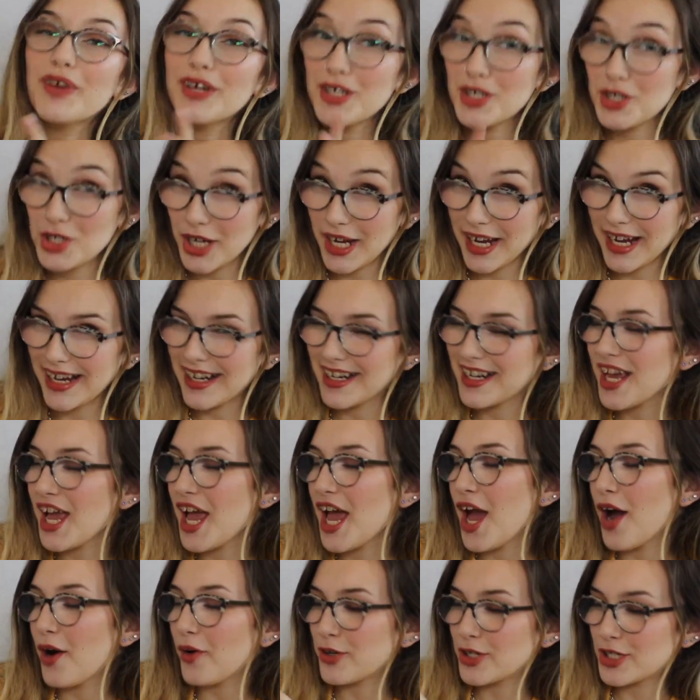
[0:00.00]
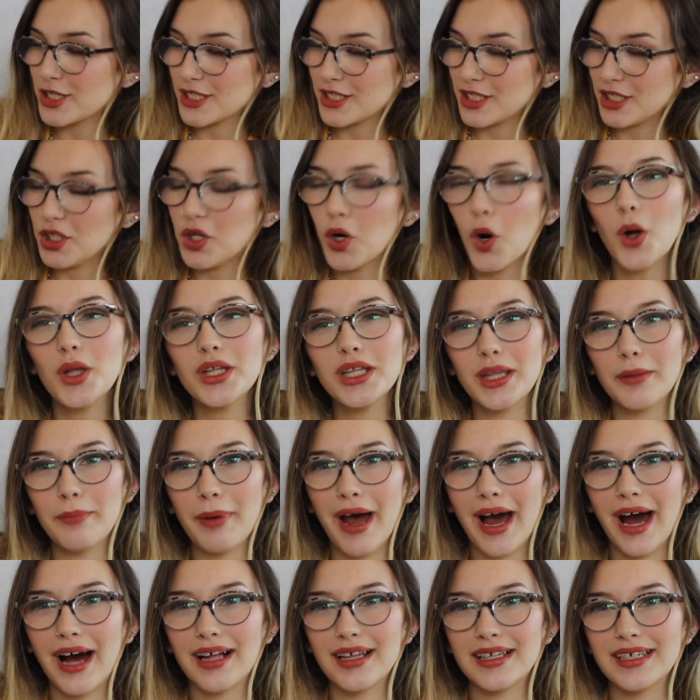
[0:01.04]
shade, which is the Gola
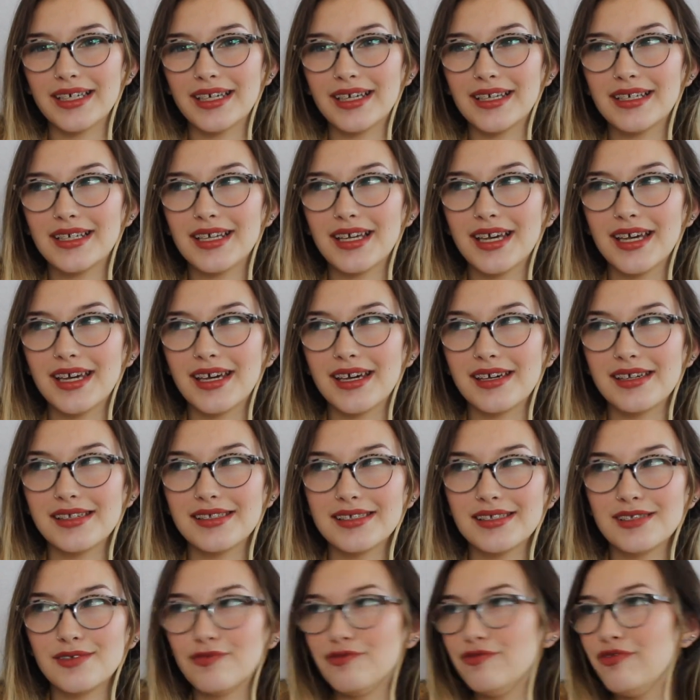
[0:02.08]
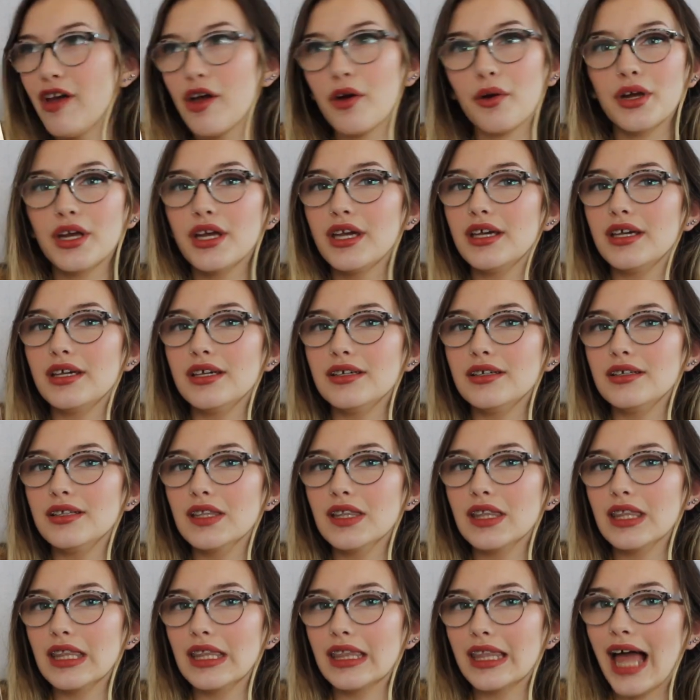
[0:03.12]
palette, is very
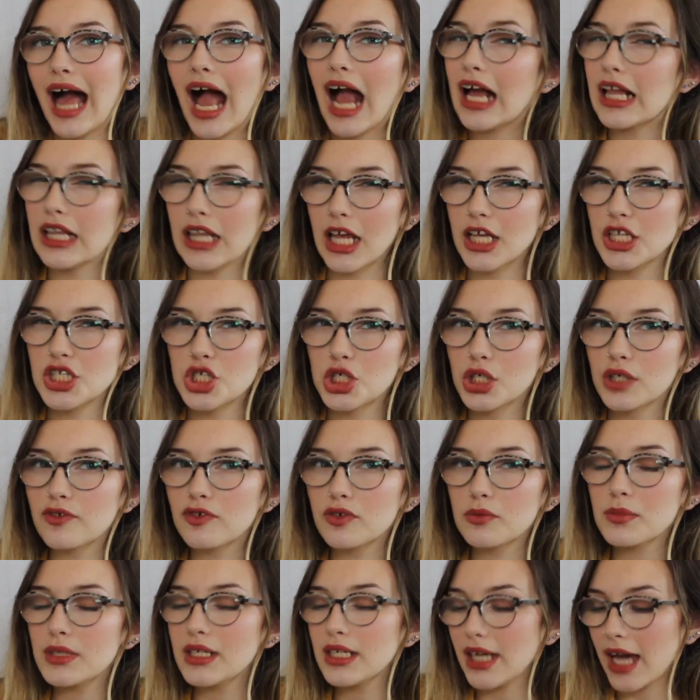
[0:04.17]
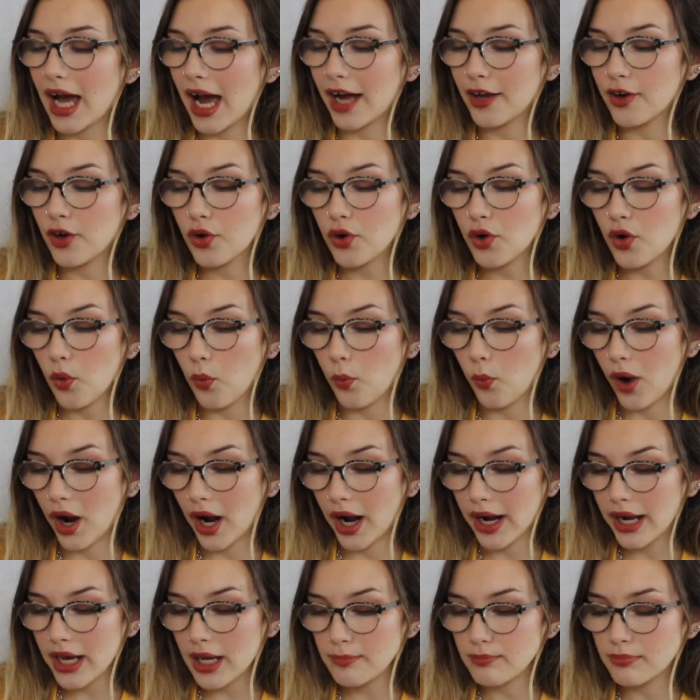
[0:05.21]
lackluster for me. I don't know
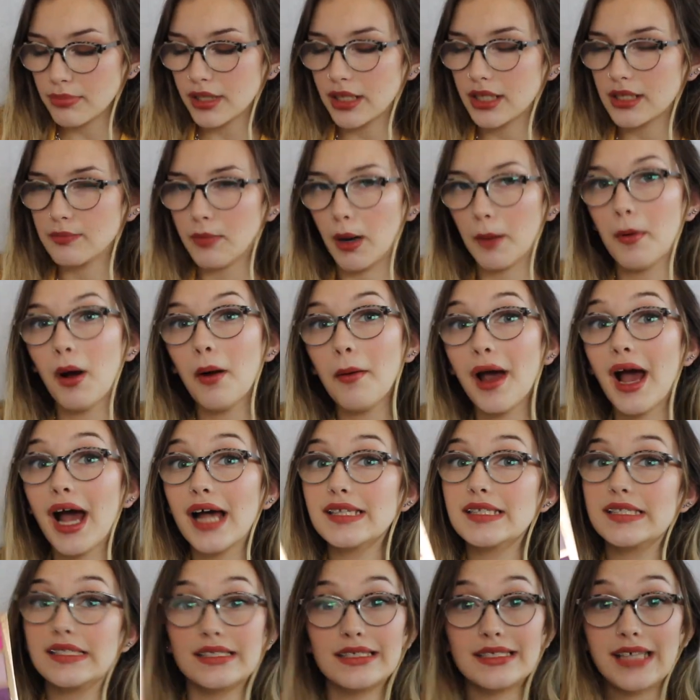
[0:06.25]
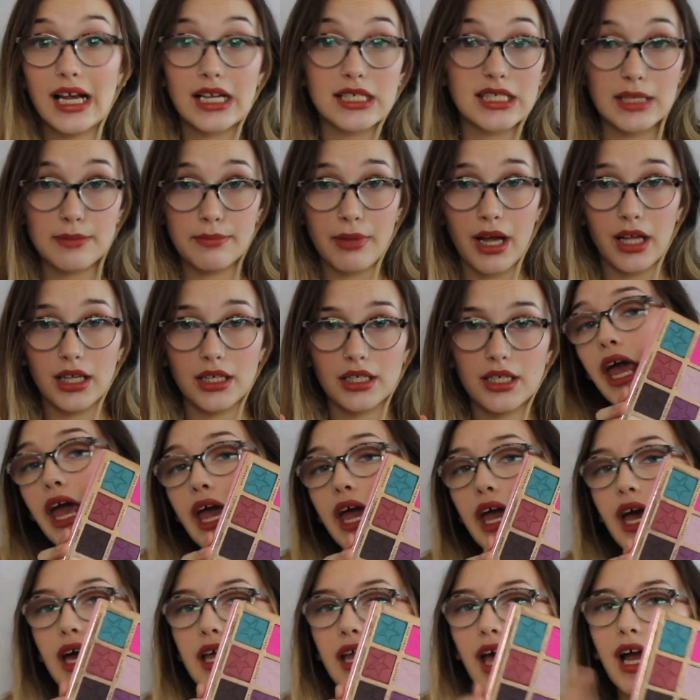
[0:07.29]
why, but my mom has the exact same palette
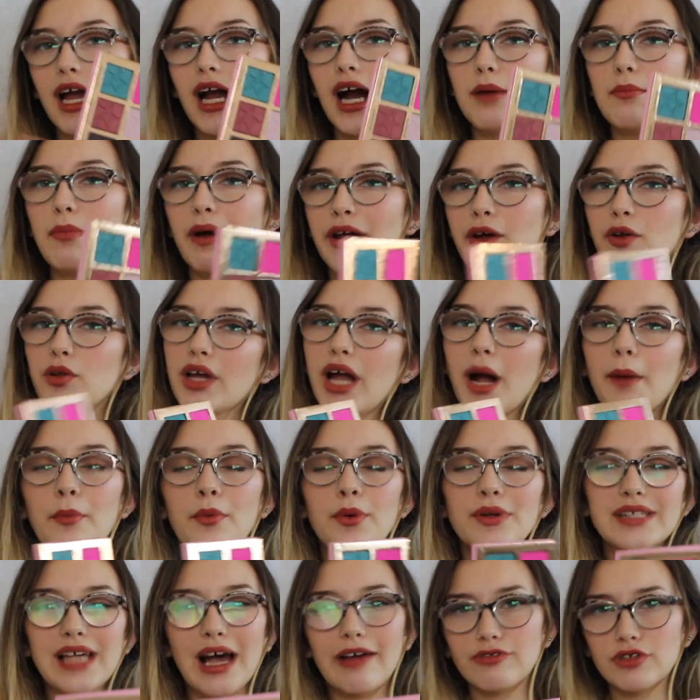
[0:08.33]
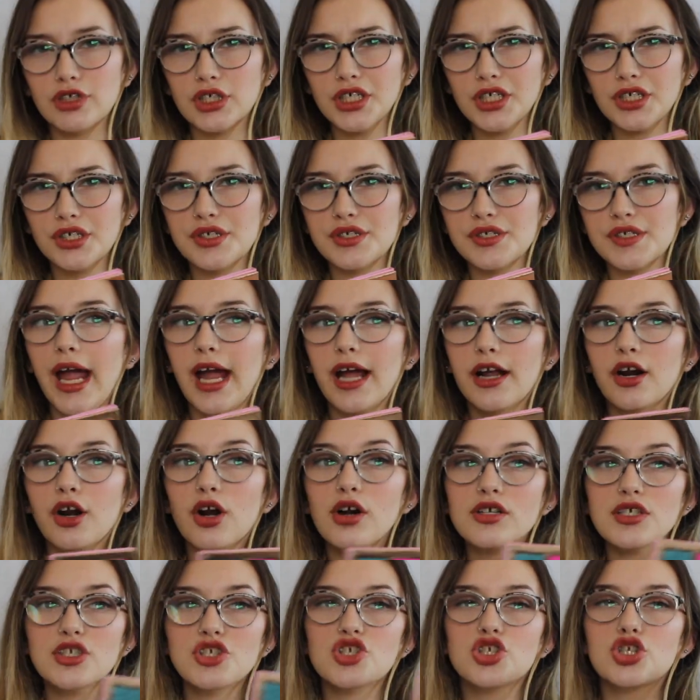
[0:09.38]
and I got mine only a couple weeks after hers, and
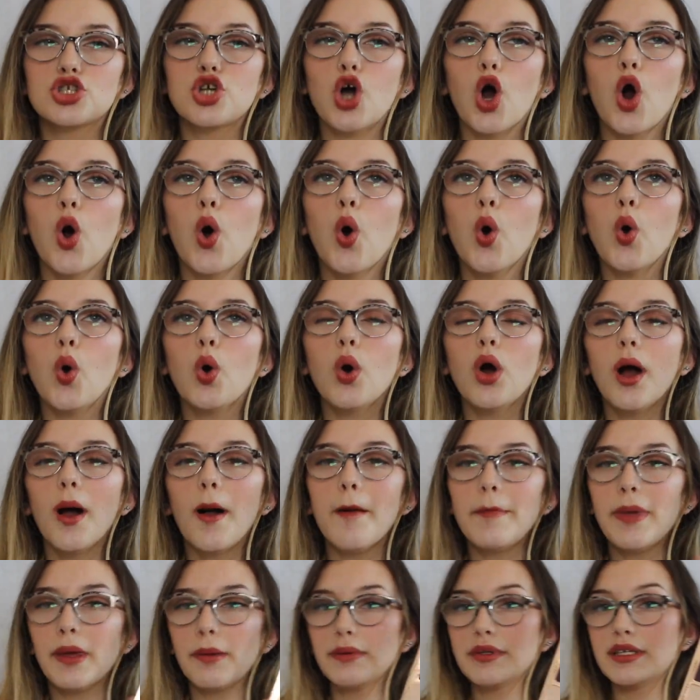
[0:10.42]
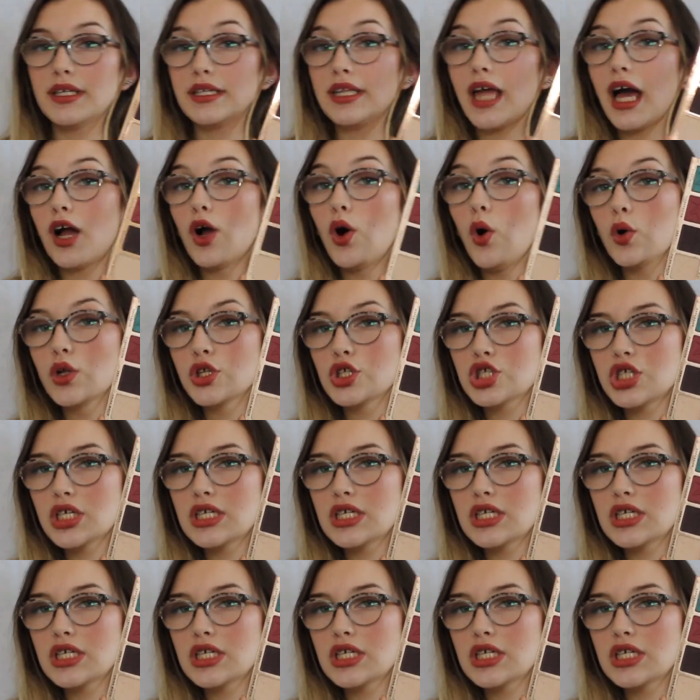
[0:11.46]
hers is so pigmented. That gold